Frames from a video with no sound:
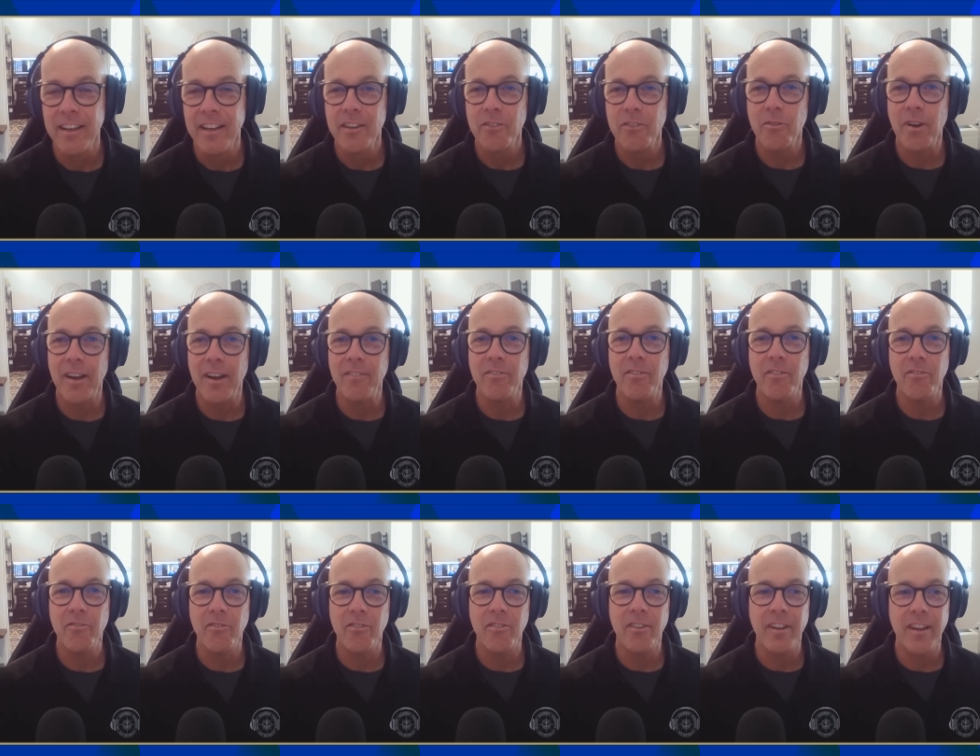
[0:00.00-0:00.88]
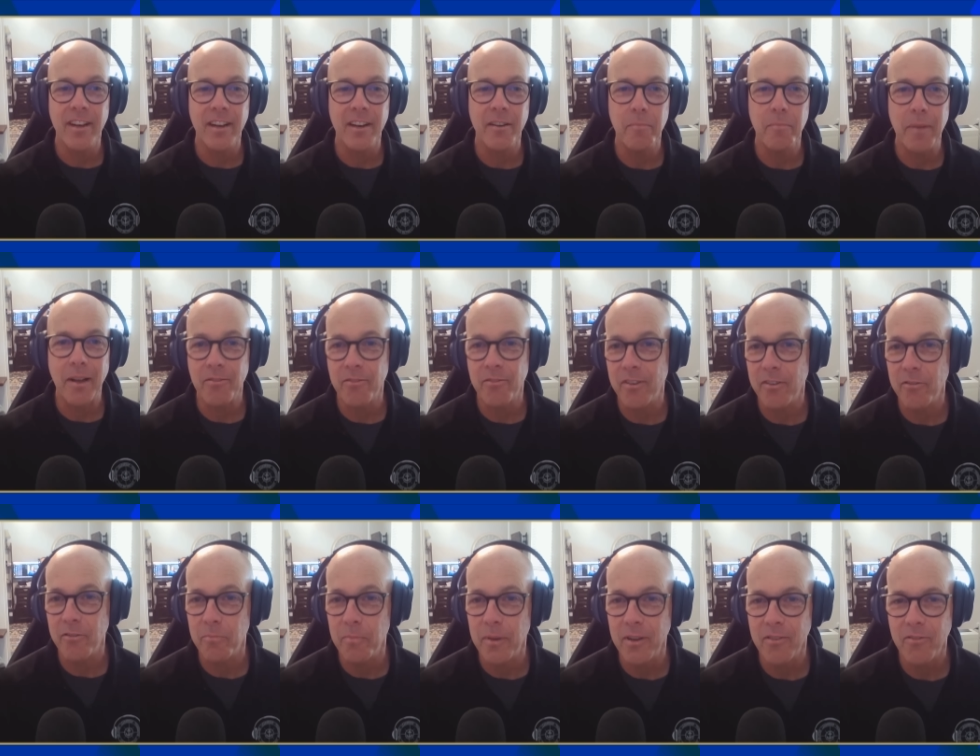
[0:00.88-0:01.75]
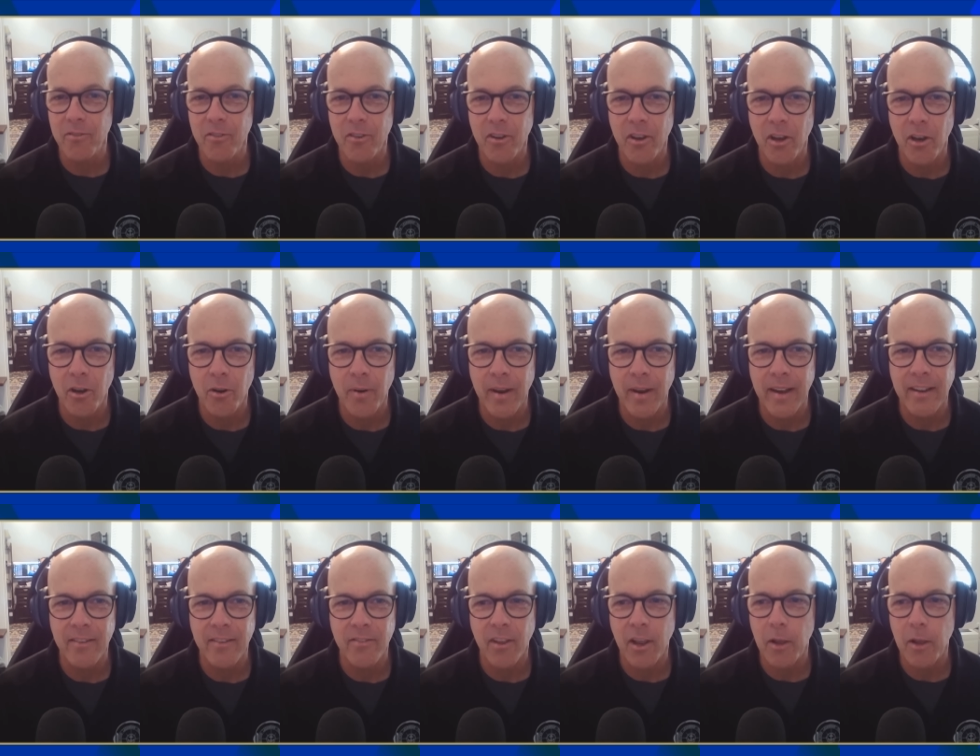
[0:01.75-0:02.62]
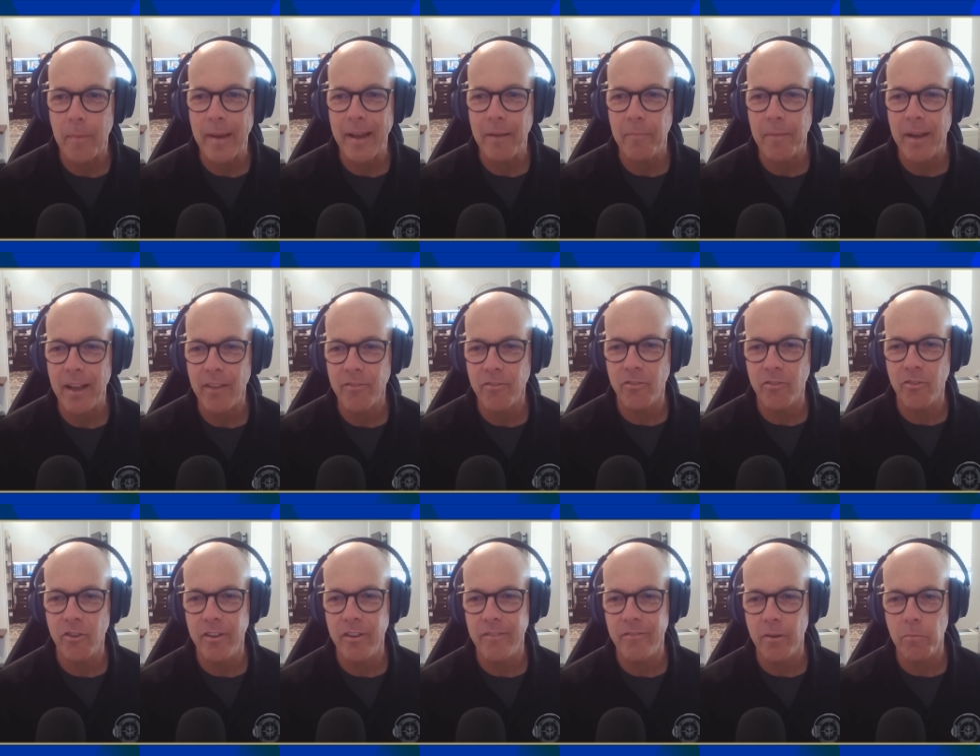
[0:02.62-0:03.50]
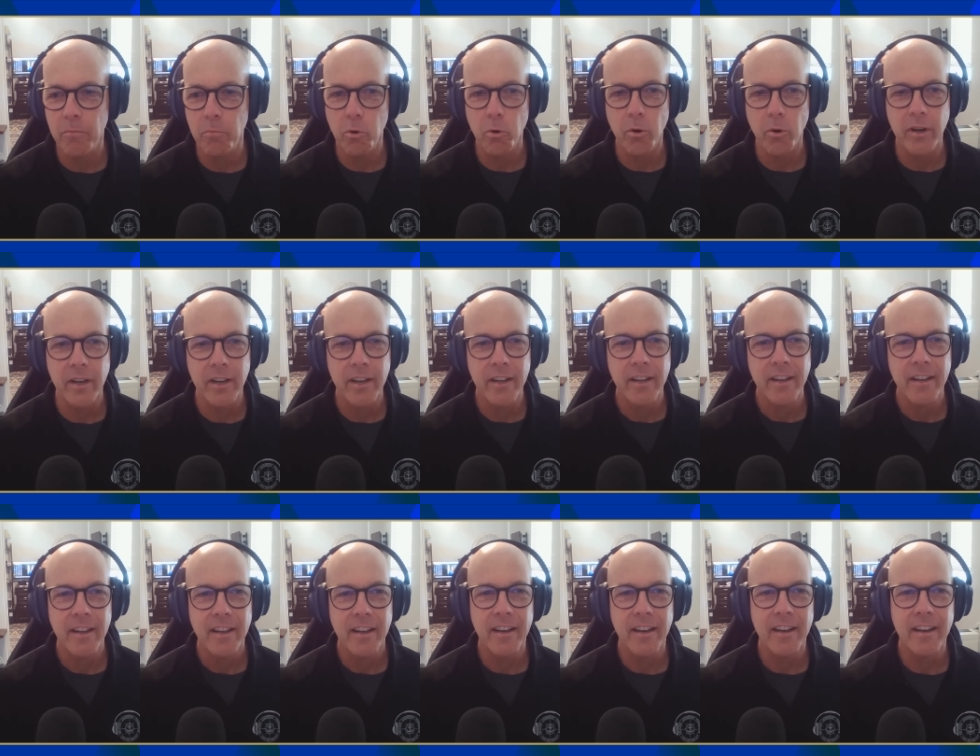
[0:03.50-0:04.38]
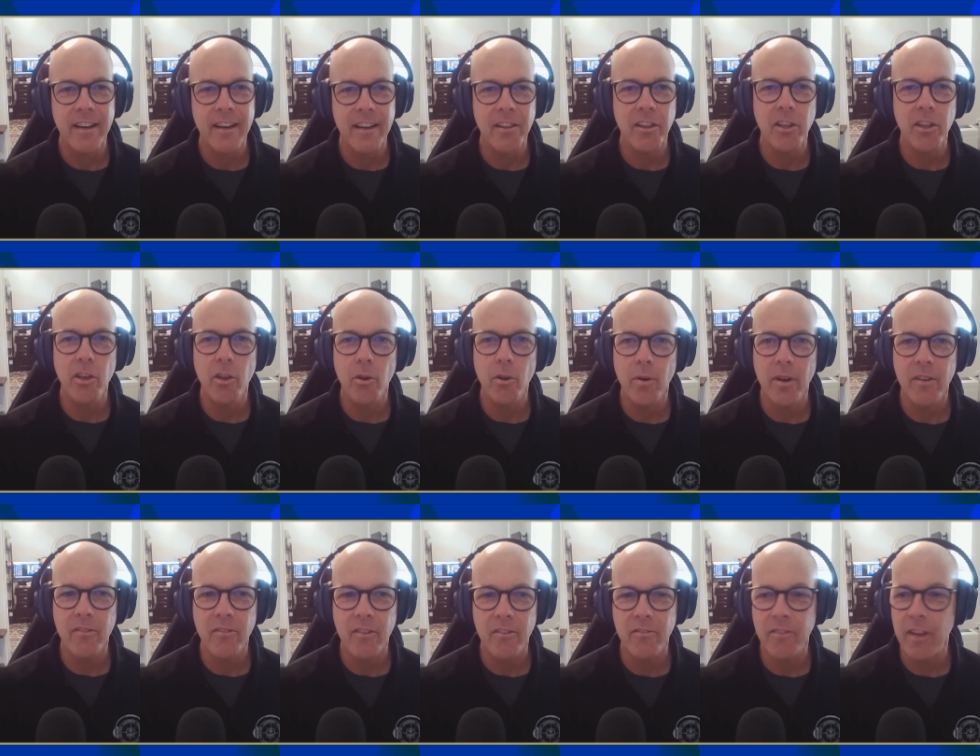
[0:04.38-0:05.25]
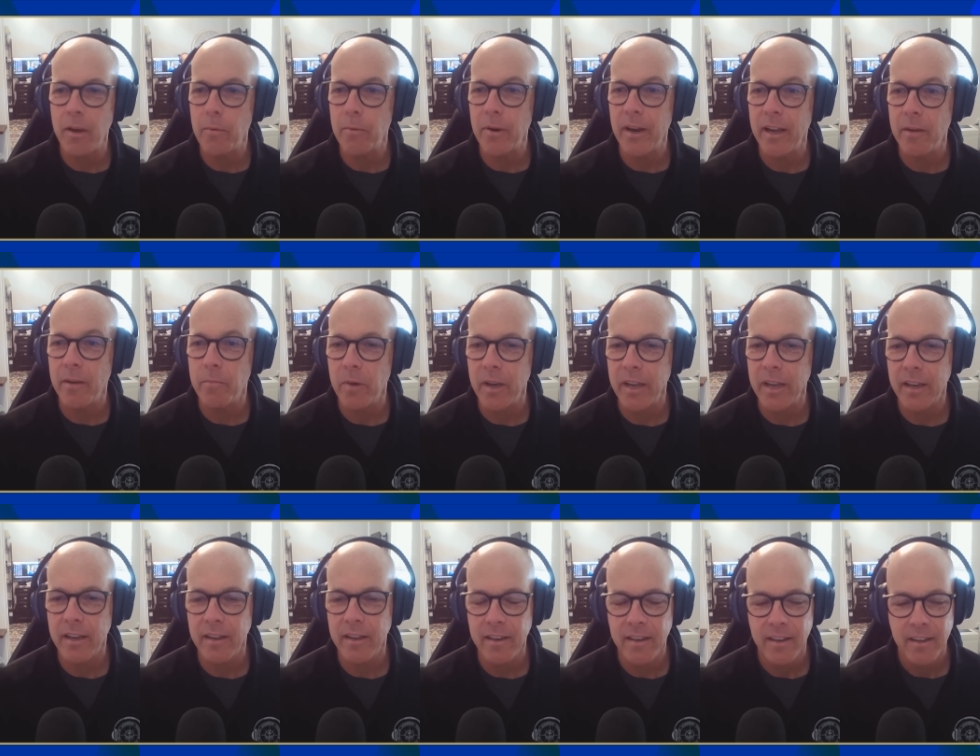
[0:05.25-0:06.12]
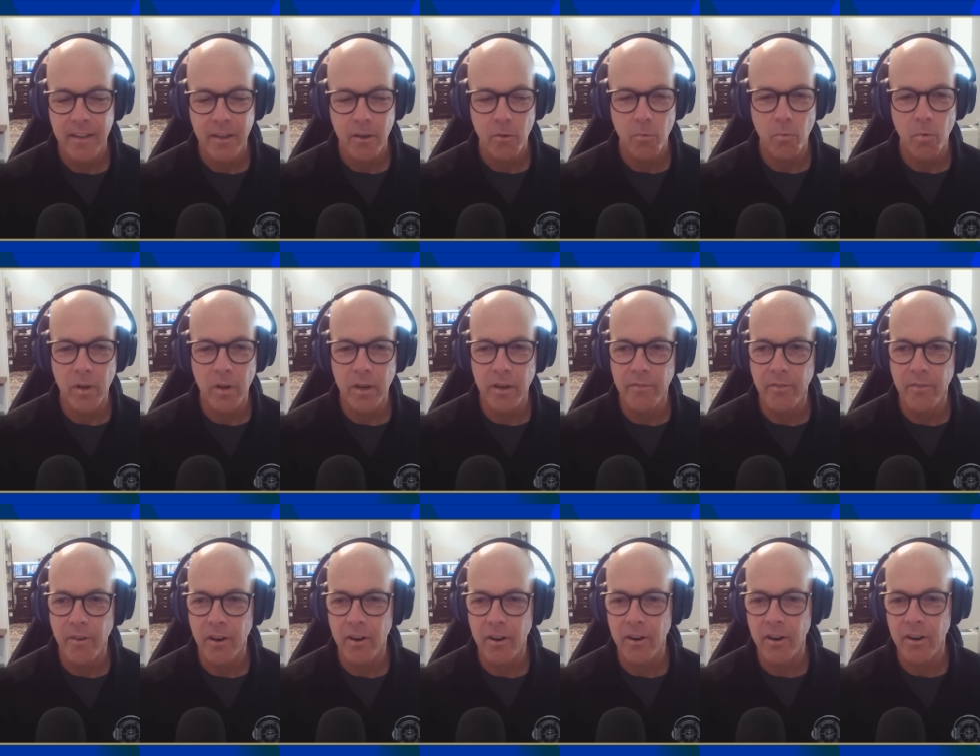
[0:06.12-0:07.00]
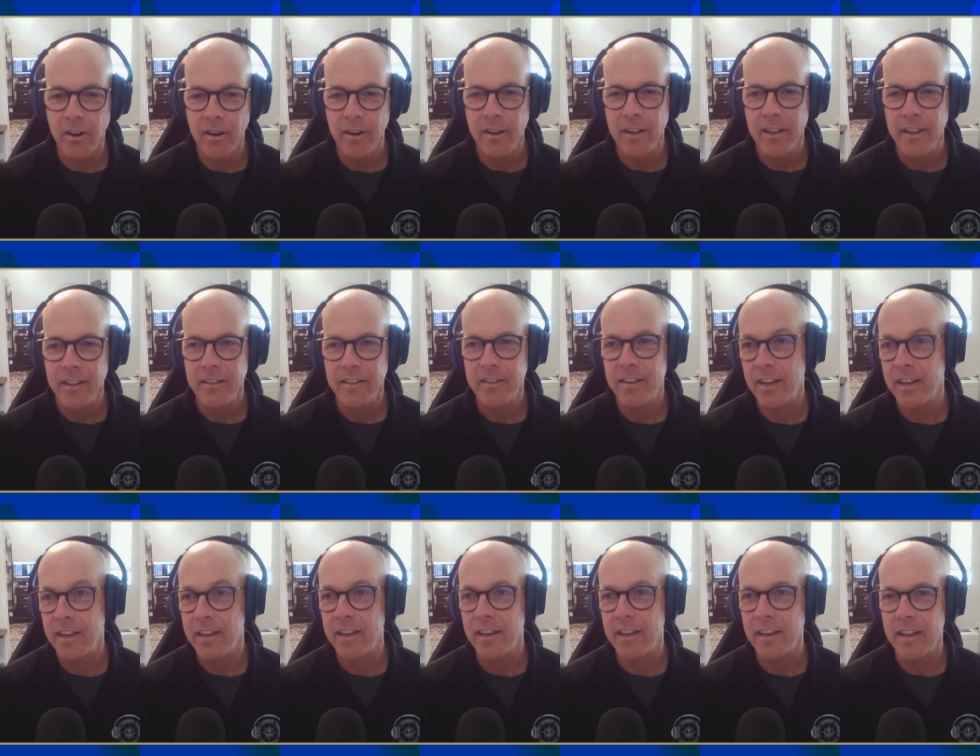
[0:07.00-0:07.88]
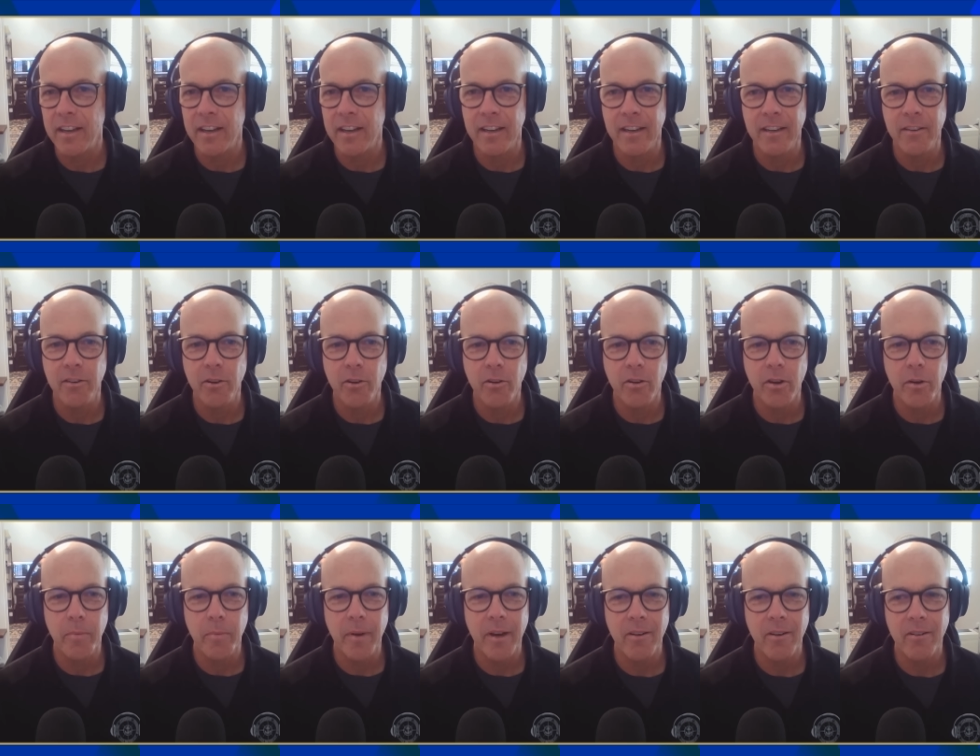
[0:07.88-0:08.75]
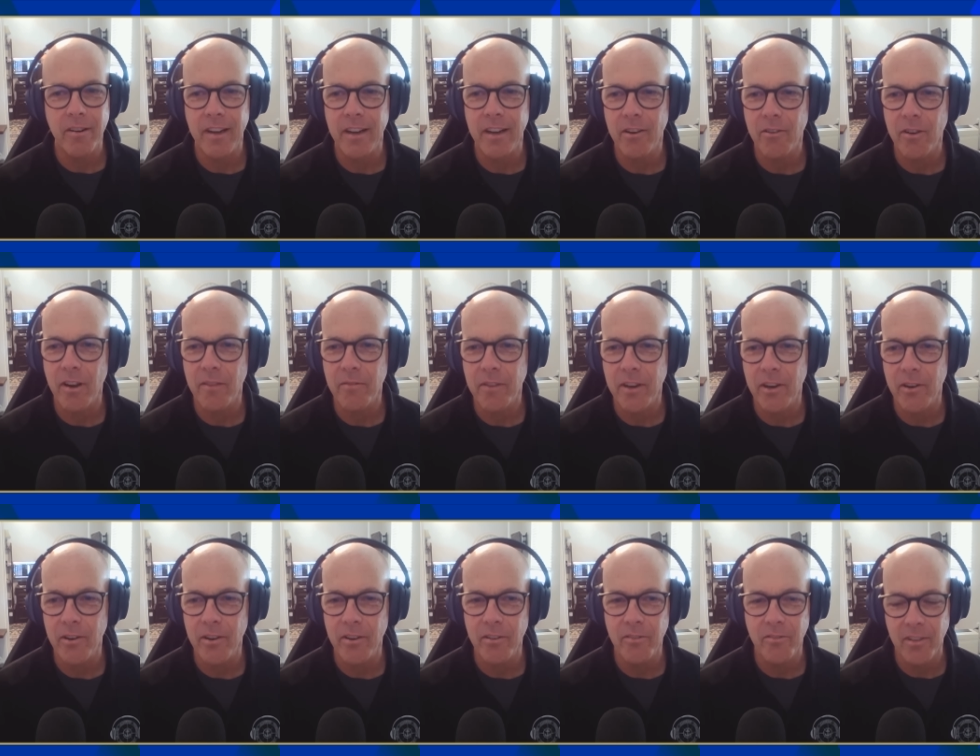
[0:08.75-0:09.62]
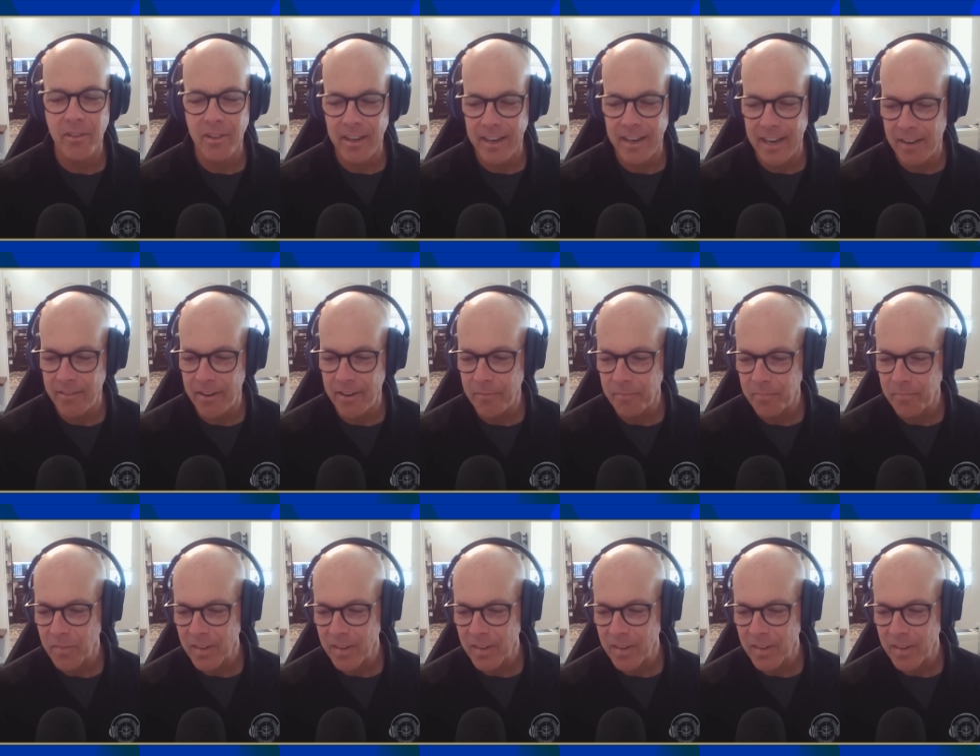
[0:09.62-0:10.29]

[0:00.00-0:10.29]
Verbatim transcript: transitioned about 6 months ago as the Command Master Chief on board the USS Abraham Lincoln, one of our 10 nuclear-powered aircraft carriers in the Navy.